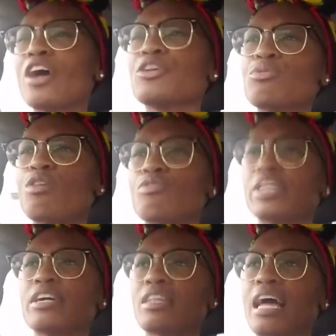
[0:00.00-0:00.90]
why are you
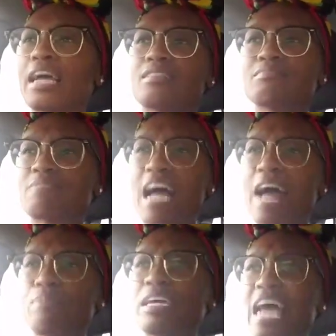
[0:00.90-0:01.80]
over here like
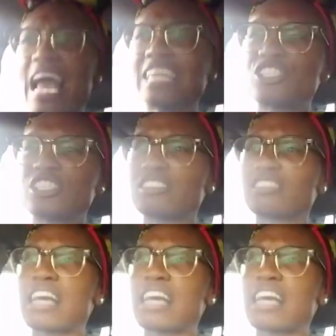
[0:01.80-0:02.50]
being anxious?